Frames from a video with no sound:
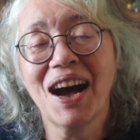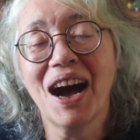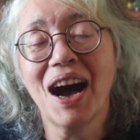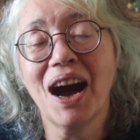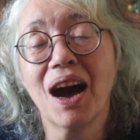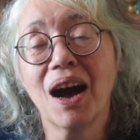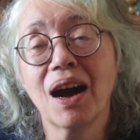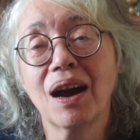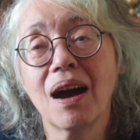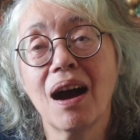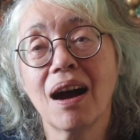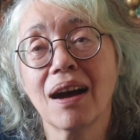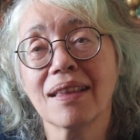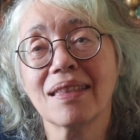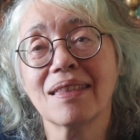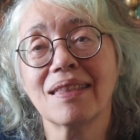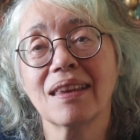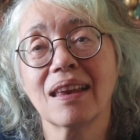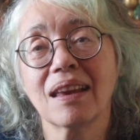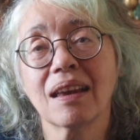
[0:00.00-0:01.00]
are, I
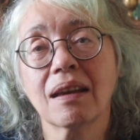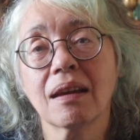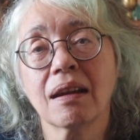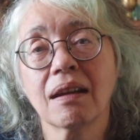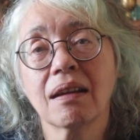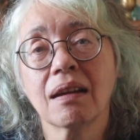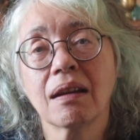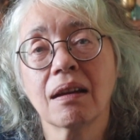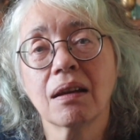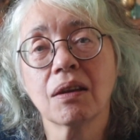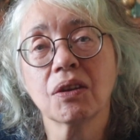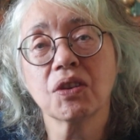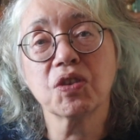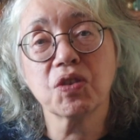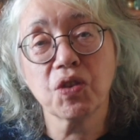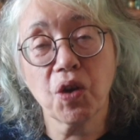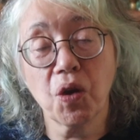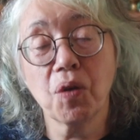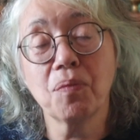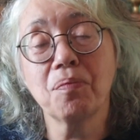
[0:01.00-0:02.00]
think,
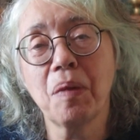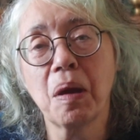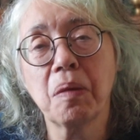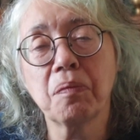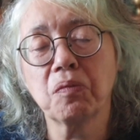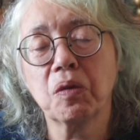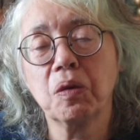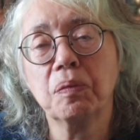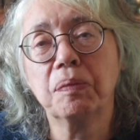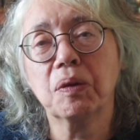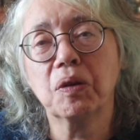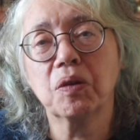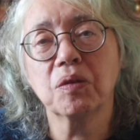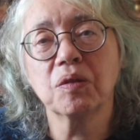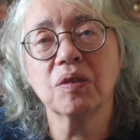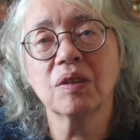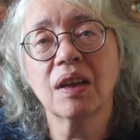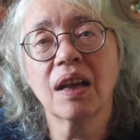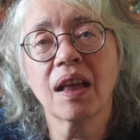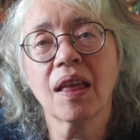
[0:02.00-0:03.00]
so
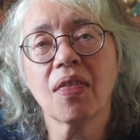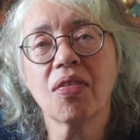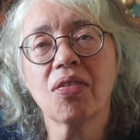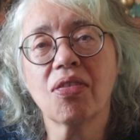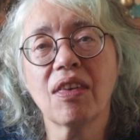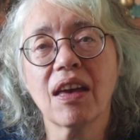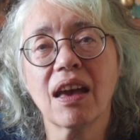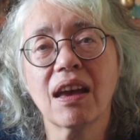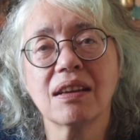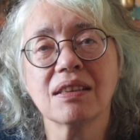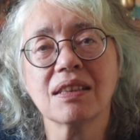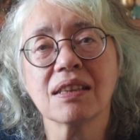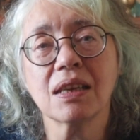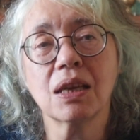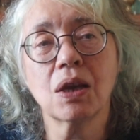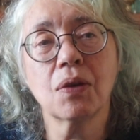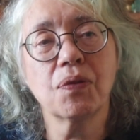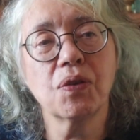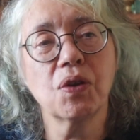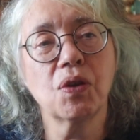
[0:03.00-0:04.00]
memorable that
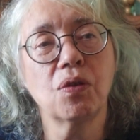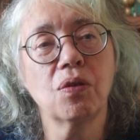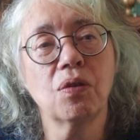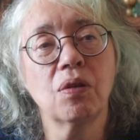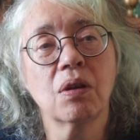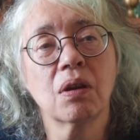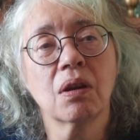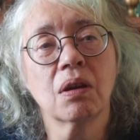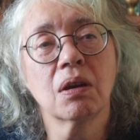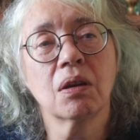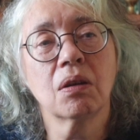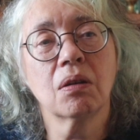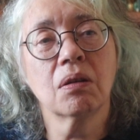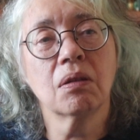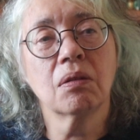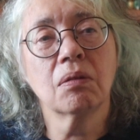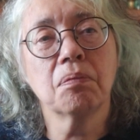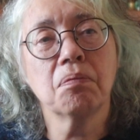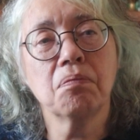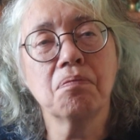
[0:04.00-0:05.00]
if you
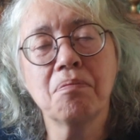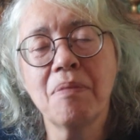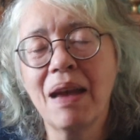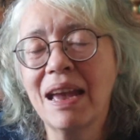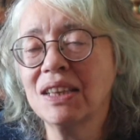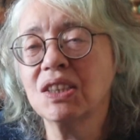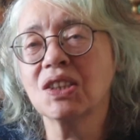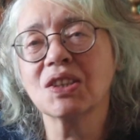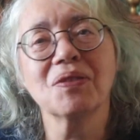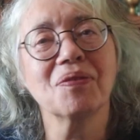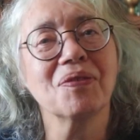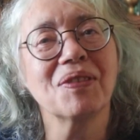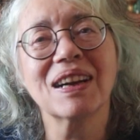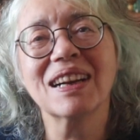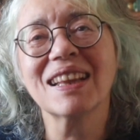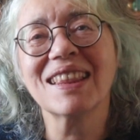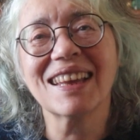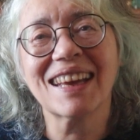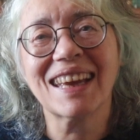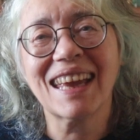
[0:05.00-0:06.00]
mention
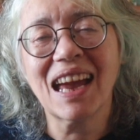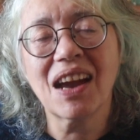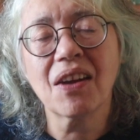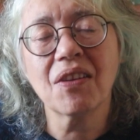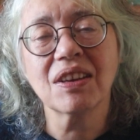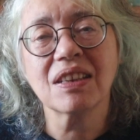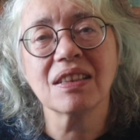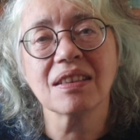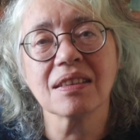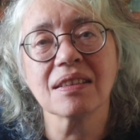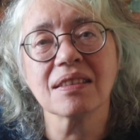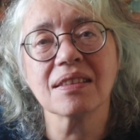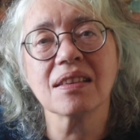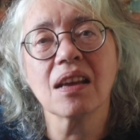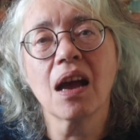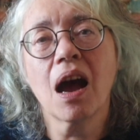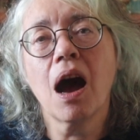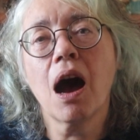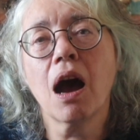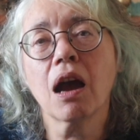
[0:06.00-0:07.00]
one of the characters,
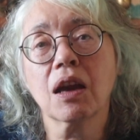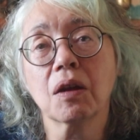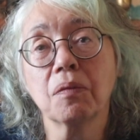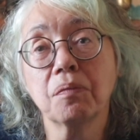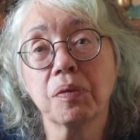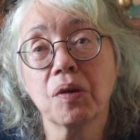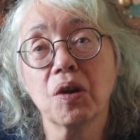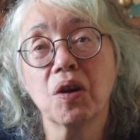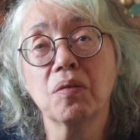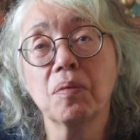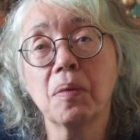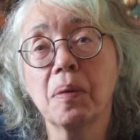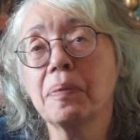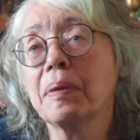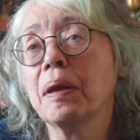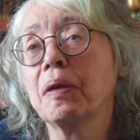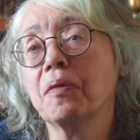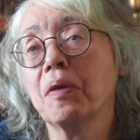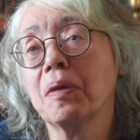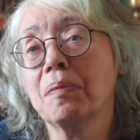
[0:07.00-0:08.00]
I can
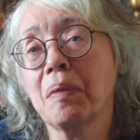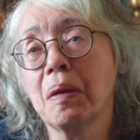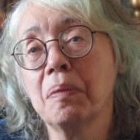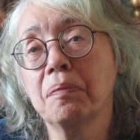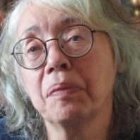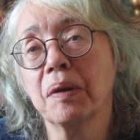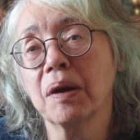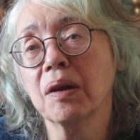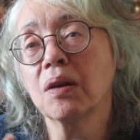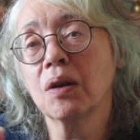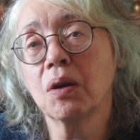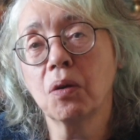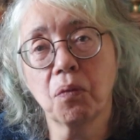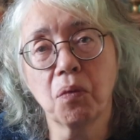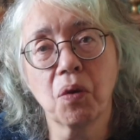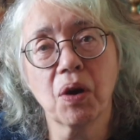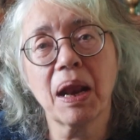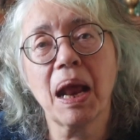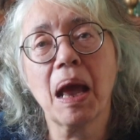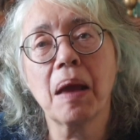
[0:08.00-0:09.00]
probably remember
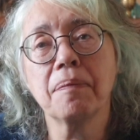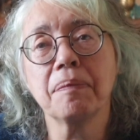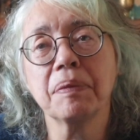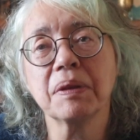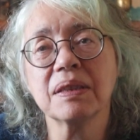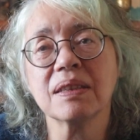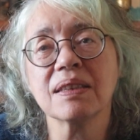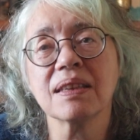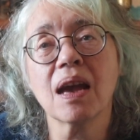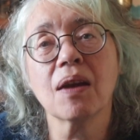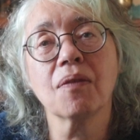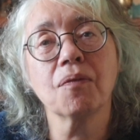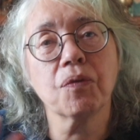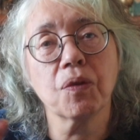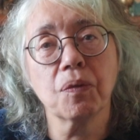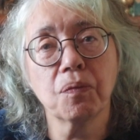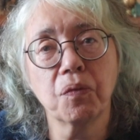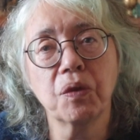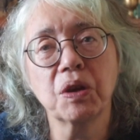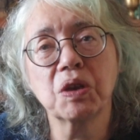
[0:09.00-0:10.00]
what happens and
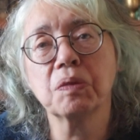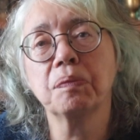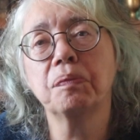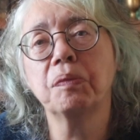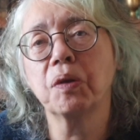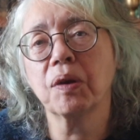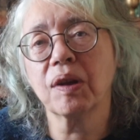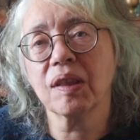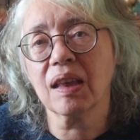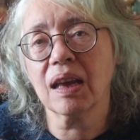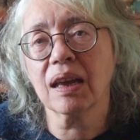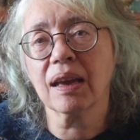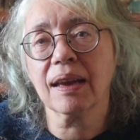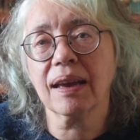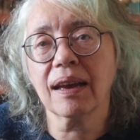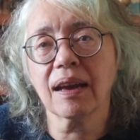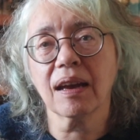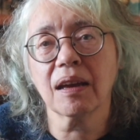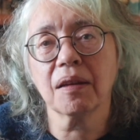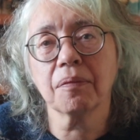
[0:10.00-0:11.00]
from which book they
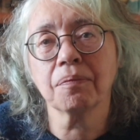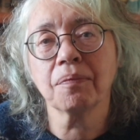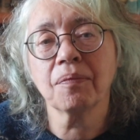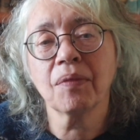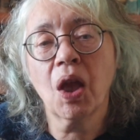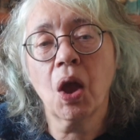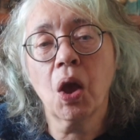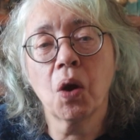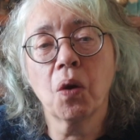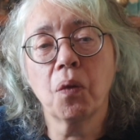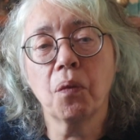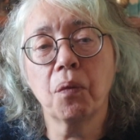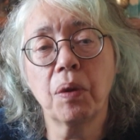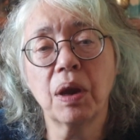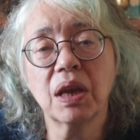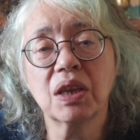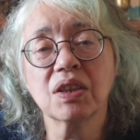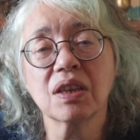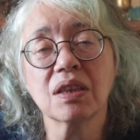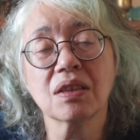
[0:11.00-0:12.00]
came,
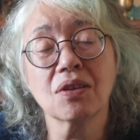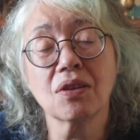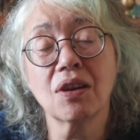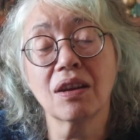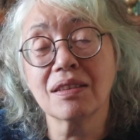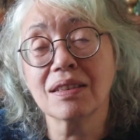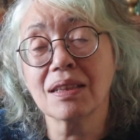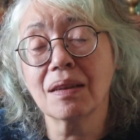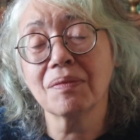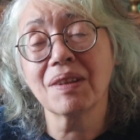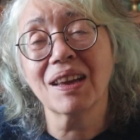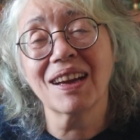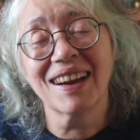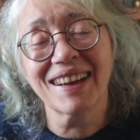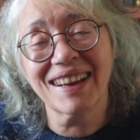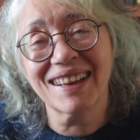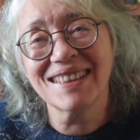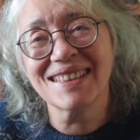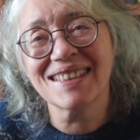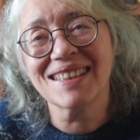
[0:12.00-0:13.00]
which is not something I
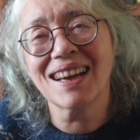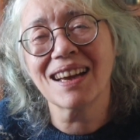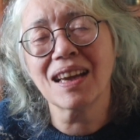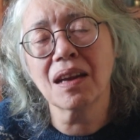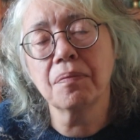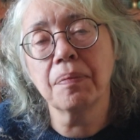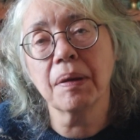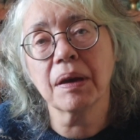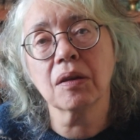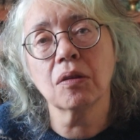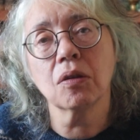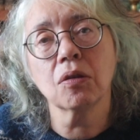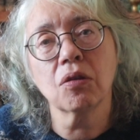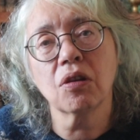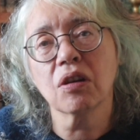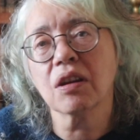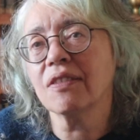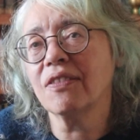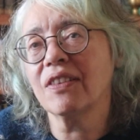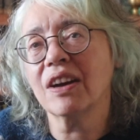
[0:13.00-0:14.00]
can say about a
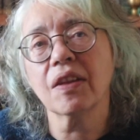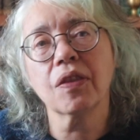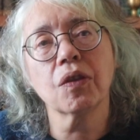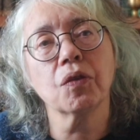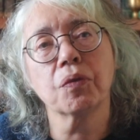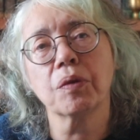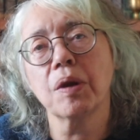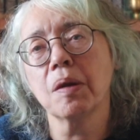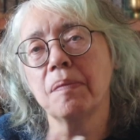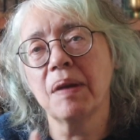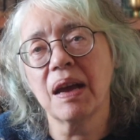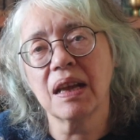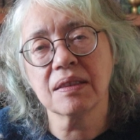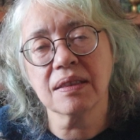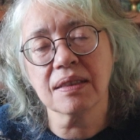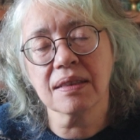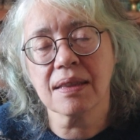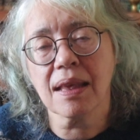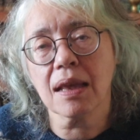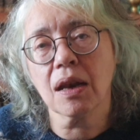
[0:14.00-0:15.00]
lot of other
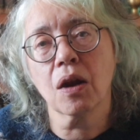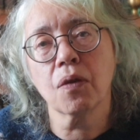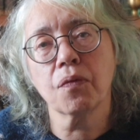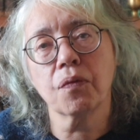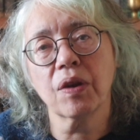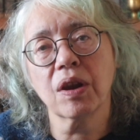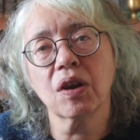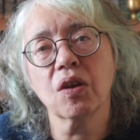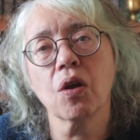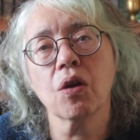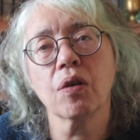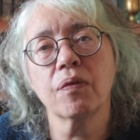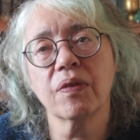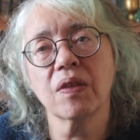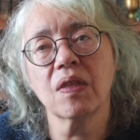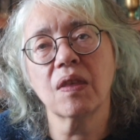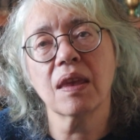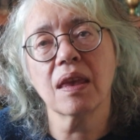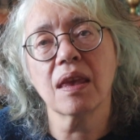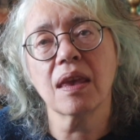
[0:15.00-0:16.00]
romances that I've read over
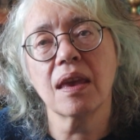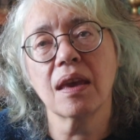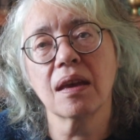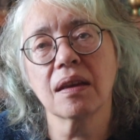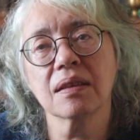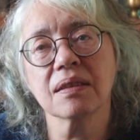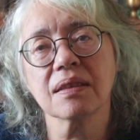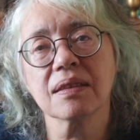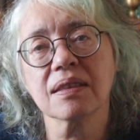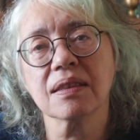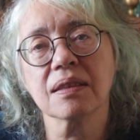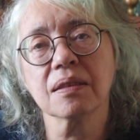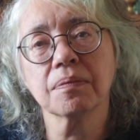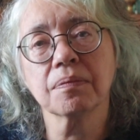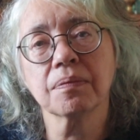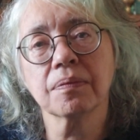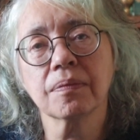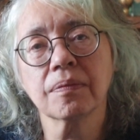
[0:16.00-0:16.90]
the years.